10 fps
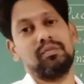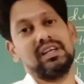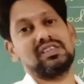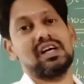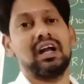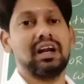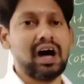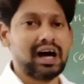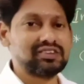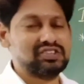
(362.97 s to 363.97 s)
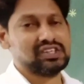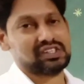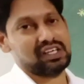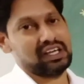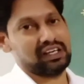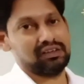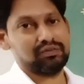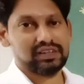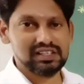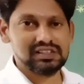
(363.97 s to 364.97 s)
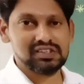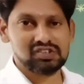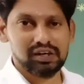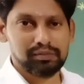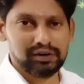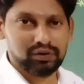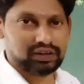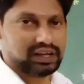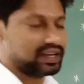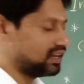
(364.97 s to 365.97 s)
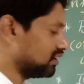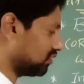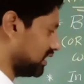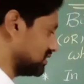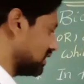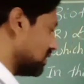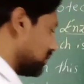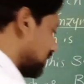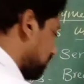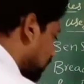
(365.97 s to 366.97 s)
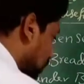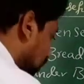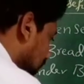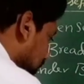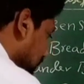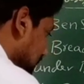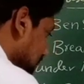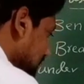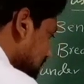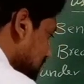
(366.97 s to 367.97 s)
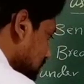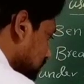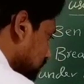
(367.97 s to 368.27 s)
beings on large scale. Is this statement okay? Right. Therefore, that is